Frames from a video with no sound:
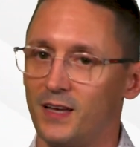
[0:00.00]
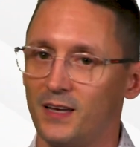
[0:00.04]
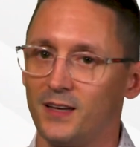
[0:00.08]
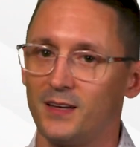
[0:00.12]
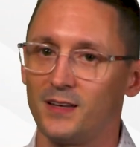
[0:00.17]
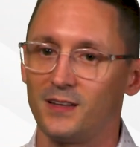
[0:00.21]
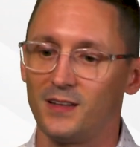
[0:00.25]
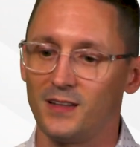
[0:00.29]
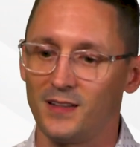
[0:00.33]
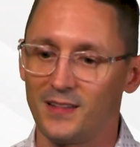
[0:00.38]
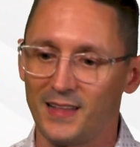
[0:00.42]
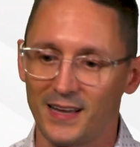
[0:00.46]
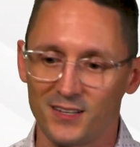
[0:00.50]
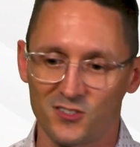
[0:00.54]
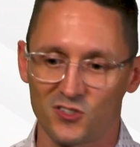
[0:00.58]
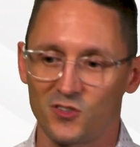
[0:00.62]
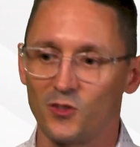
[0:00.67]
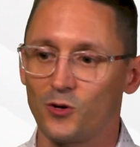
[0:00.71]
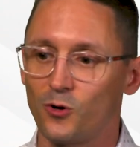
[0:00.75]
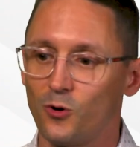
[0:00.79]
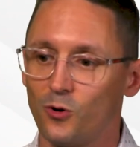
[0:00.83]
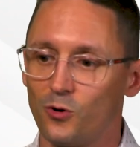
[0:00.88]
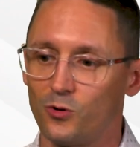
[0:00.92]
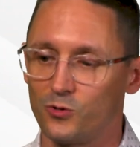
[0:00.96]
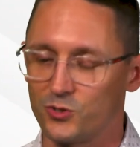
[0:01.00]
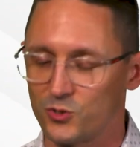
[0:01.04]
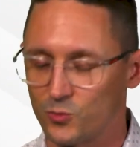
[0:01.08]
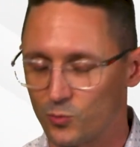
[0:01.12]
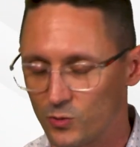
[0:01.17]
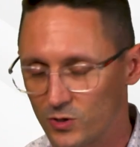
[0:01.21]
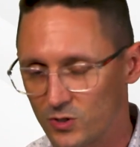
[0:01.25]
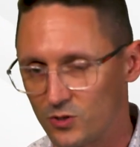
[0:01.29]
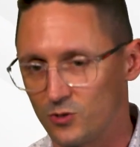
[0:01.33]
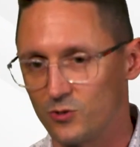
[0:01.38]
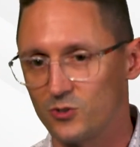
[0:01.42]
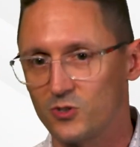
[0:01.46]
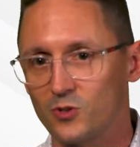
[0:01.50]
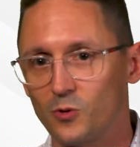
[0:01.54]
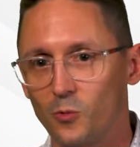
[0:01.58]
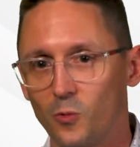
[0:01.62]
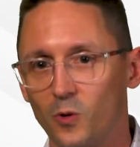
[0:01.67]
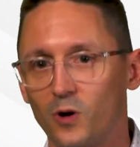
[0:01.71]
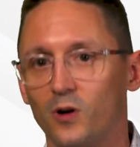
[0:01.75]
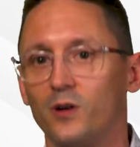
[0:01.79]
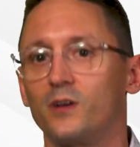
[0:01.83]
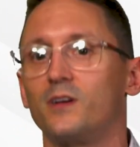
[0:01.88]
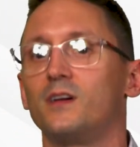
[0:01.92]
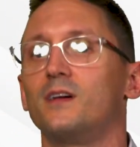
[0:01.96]
And that's the goal, is reduce the
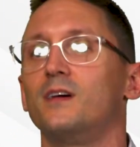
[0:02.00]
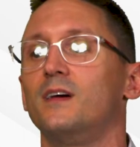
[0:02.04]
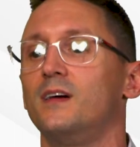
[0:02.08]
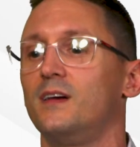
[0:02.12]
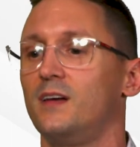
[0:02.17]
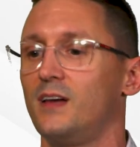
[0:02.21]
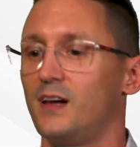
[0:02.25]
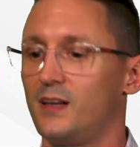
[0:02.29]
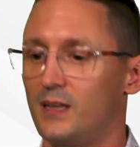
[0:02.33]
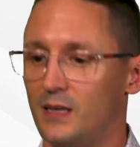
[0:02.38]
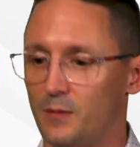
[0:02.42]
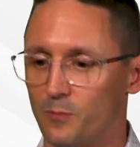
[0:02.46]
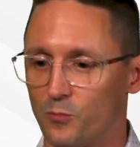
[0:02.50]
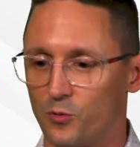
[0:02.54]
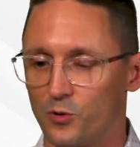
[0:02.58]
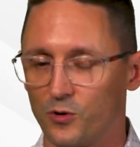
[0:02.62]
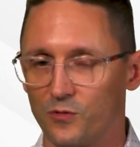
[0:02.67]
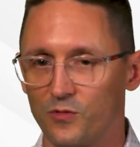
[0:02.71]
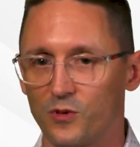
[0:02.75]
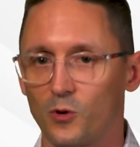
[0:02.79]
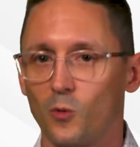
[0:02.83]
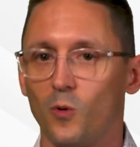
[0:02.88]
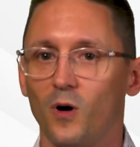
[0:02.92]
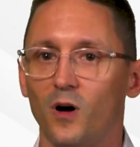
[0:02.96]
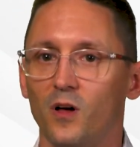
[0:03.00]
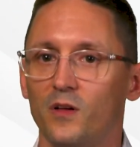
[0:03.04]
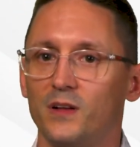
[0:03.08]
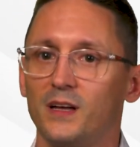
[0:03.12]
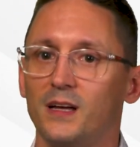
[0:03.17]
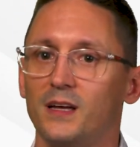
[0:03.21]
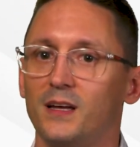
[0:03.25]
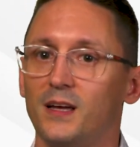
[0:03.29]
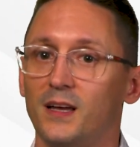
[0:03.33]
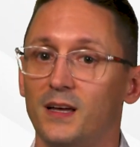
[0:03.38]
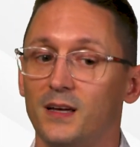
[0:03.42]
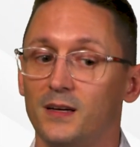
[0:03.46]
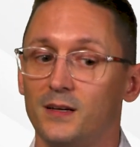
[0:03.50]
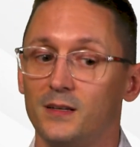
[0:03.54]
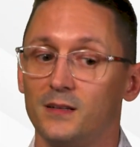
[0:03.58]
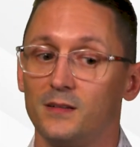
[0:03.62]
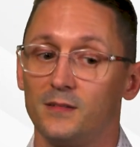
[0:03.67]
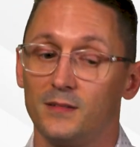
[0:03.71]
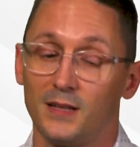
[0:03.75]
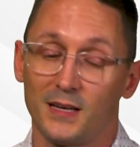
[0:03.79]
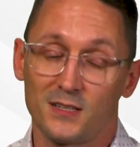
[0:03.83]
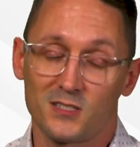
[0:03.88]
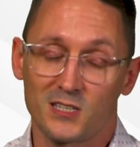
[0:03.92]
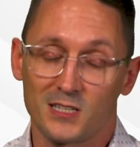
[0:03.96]
work, improve the quality,
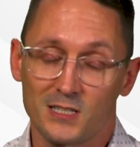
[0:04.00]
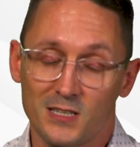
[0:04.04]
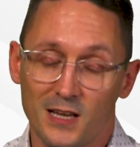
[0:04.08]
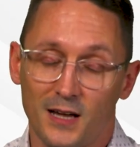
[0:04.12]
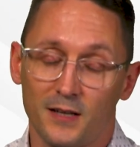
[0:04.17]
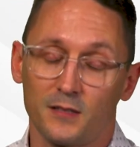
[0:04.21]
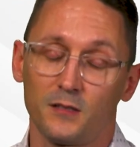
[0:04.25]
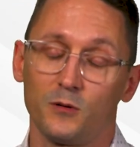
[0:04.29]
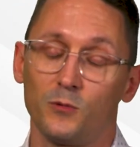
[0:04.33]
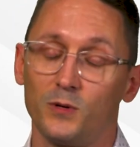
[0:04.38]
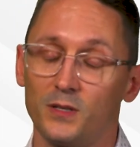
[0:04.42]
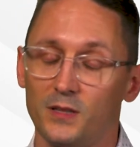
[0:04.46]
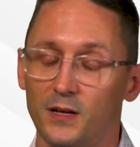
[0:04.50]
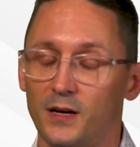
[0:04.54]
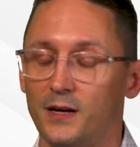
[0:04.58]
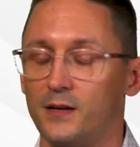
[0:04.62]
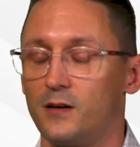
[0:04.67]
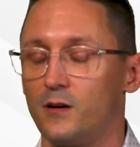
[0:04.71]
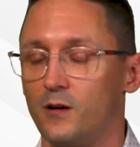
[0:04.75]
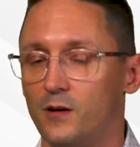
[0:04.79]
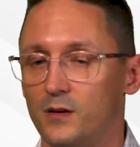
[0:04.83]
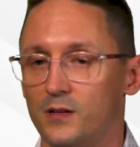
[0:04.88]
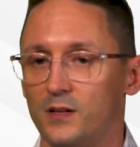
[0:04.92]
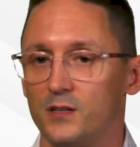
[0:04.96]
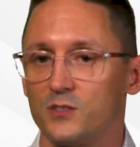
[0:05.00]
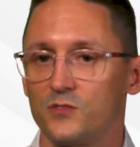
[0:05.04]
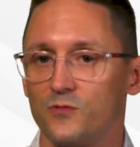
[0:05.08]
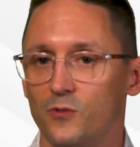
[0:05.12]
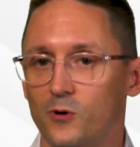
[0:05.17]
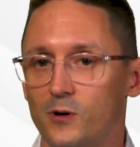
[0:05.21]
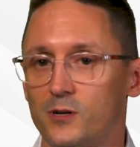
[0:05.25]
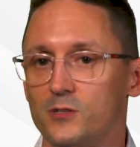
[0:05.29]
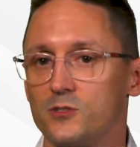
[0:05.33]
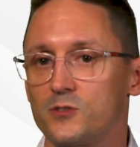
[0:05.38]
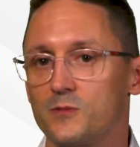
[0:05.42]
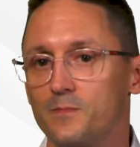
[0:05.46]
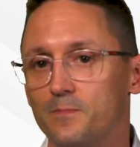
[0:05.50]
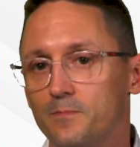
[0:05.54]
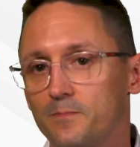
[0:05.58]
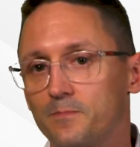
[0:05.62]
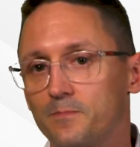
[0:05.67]
and that's exactly what Liongard does for us.